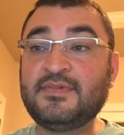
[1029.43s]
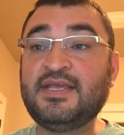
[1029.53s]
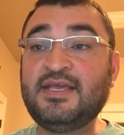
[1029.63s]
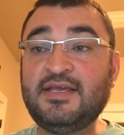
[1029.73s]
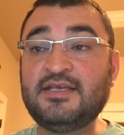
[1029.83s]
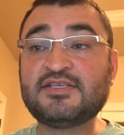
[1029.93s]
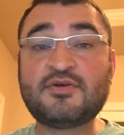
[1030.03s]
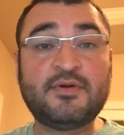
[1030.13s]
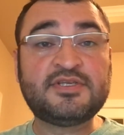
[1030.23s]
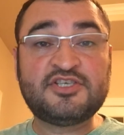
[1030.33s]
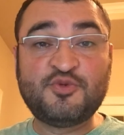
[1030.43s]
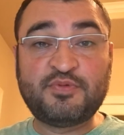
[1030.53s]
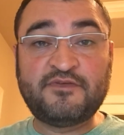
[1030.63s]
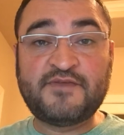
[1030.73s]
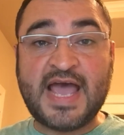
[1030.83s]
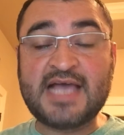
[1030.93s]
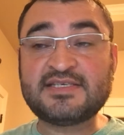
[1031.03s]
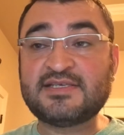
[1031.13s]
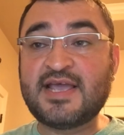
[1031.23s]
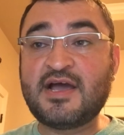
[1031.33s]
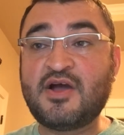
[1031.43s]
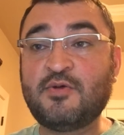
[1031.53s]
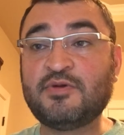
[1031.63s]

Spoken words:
He is going super fast now,